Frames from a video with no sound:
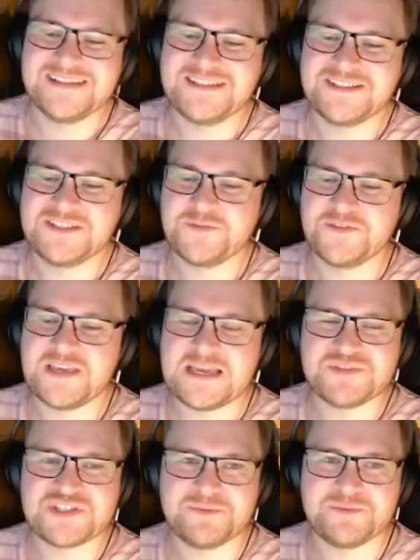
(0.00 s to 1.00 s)
It's a tough game,
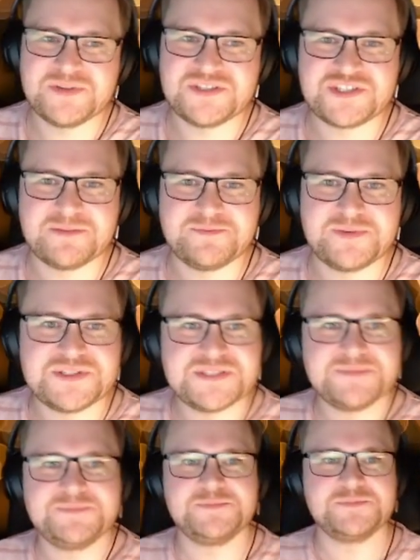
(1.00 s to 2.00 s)
Stumpun Stumpers.
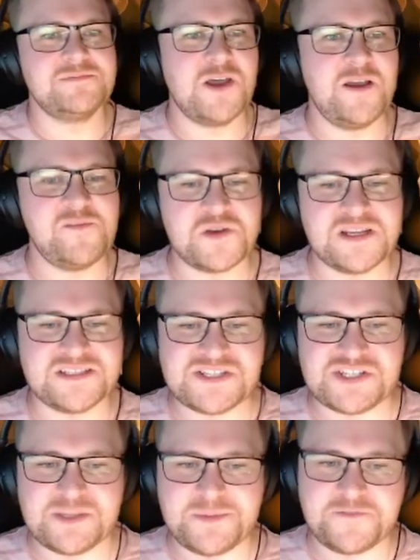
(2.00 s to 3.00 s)
Not everyone has a
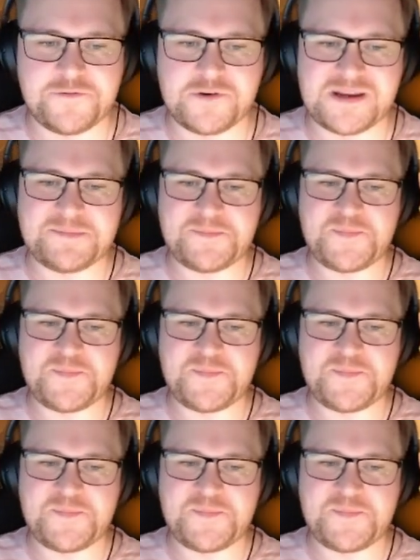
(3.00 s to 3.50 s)
stomach for it.